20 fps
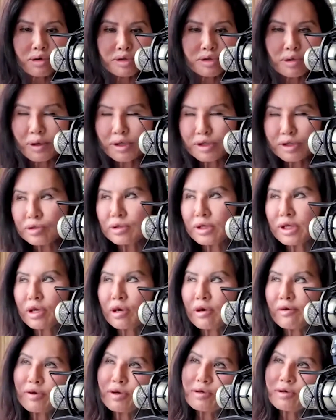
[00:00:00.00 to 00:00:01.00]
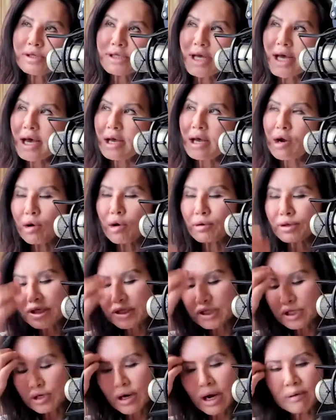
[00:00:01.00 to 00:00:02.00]
So what if you said, oh,
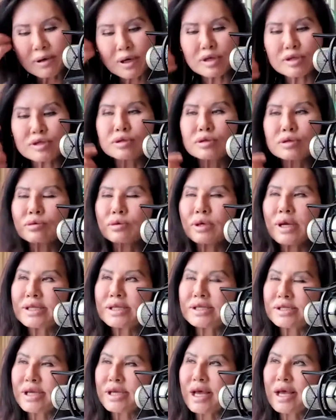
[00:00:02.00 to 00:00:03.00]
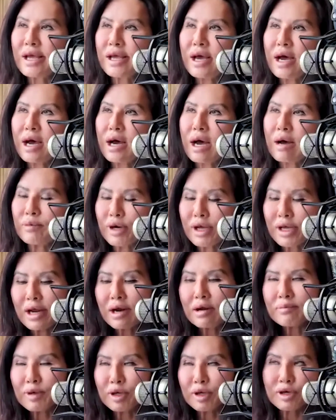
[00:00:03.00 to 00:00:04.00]
this year I want to do, let's say I'm going to hit
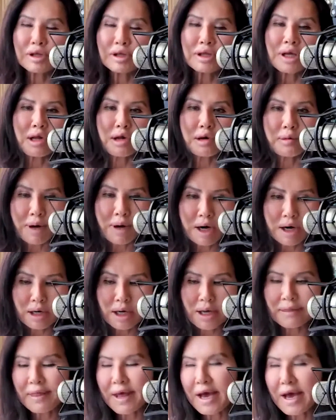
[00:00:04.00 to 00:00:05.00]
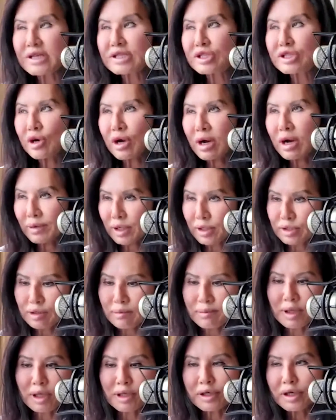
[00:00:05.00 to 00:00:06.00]
$1 million mark, and next year I want to do $1.2
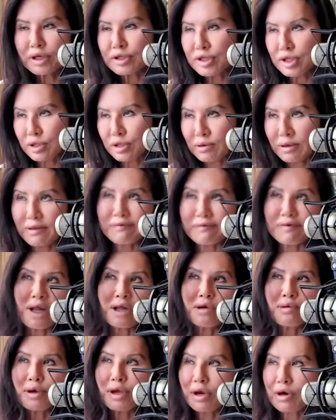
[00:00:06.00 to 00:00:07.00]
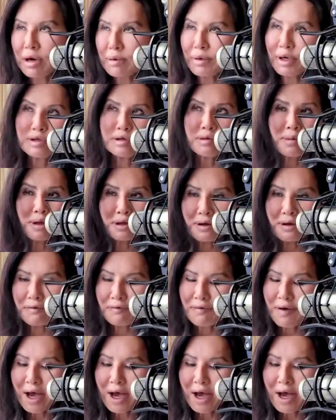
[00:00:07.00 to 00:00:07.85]
million, and the following year I want to do $1.5 million.